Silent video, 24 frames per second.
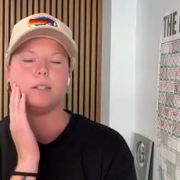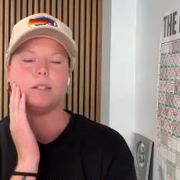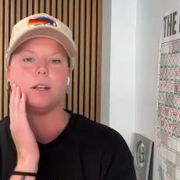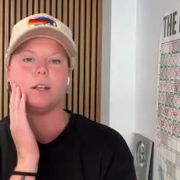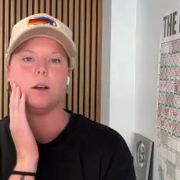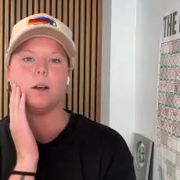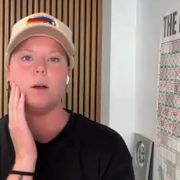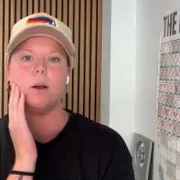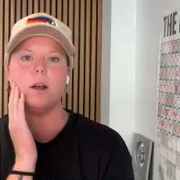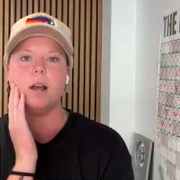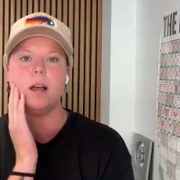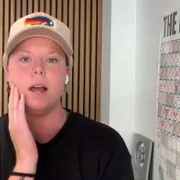
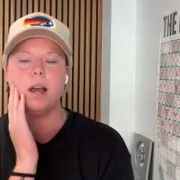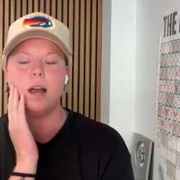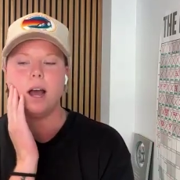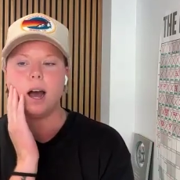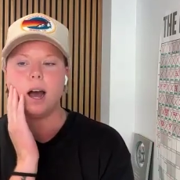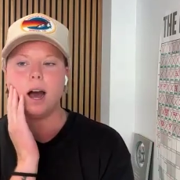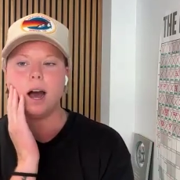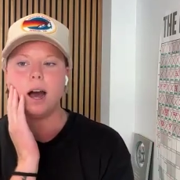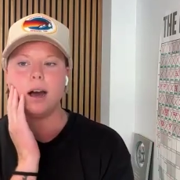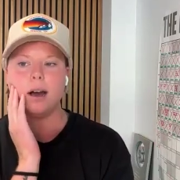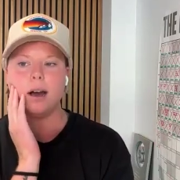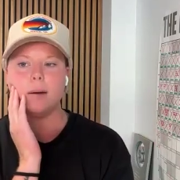So
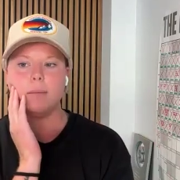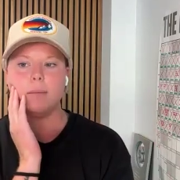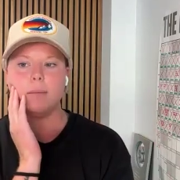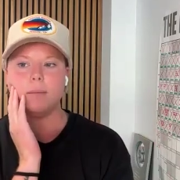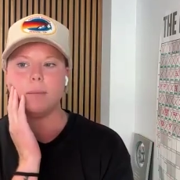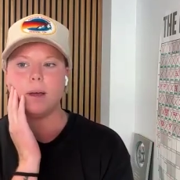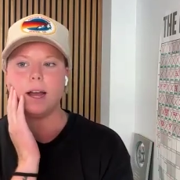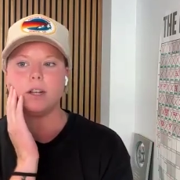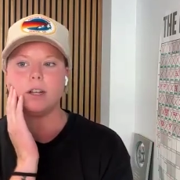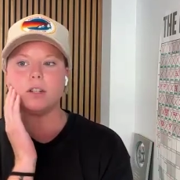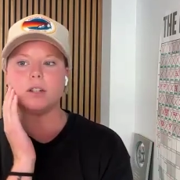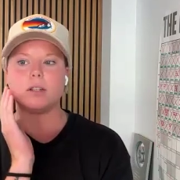
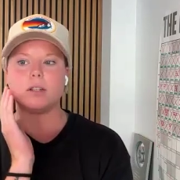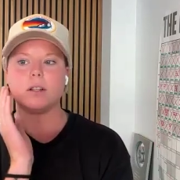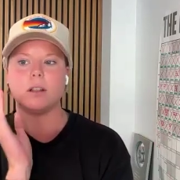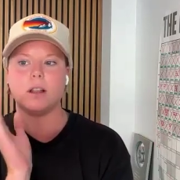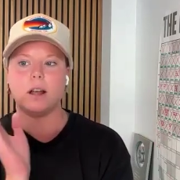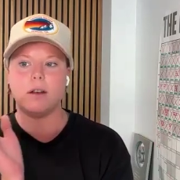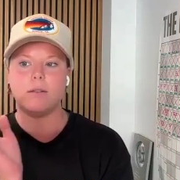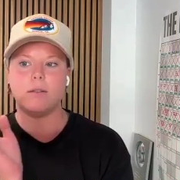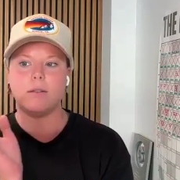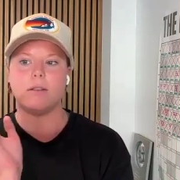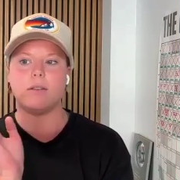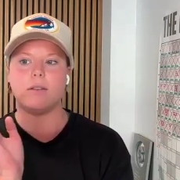I just
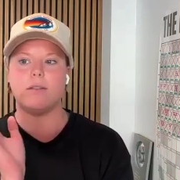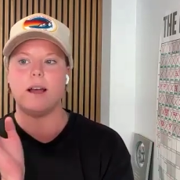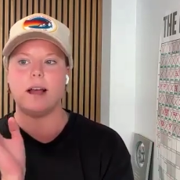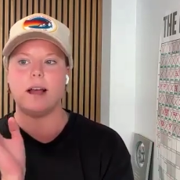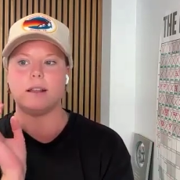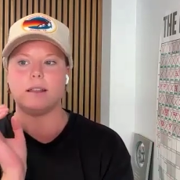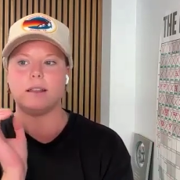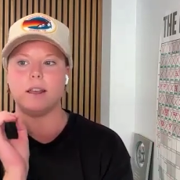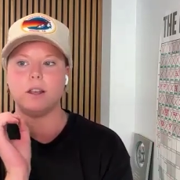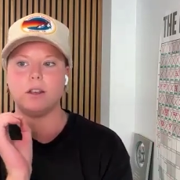love the fact